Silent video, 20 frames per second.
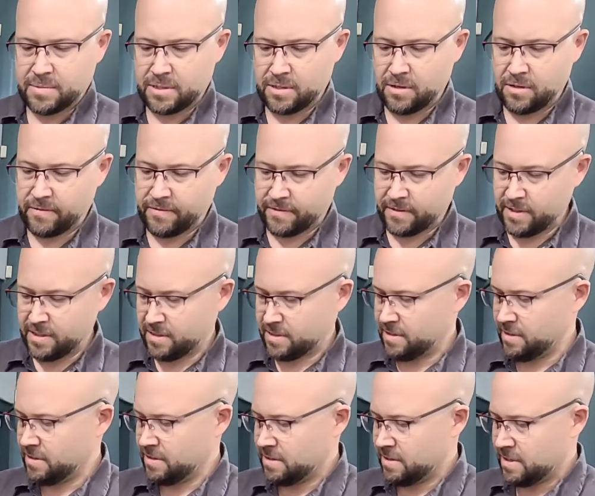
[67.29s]
So for
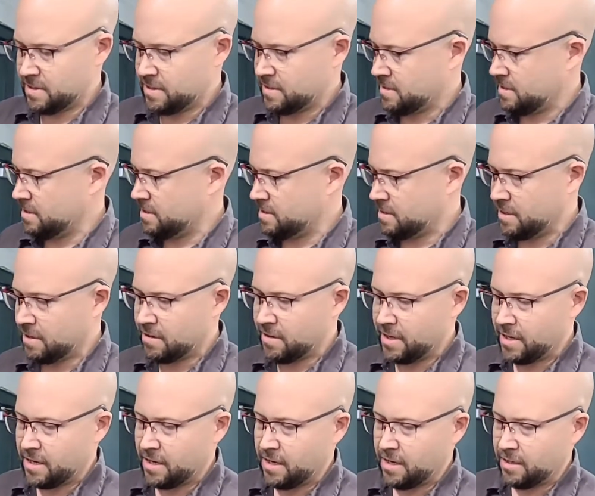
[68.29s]
instance, this is the
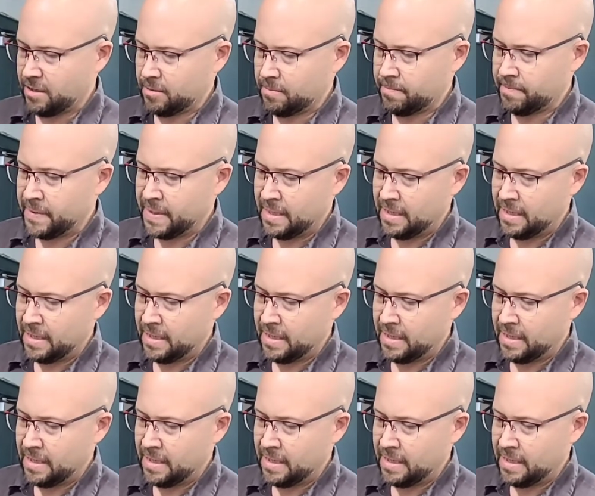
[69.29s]
steering column,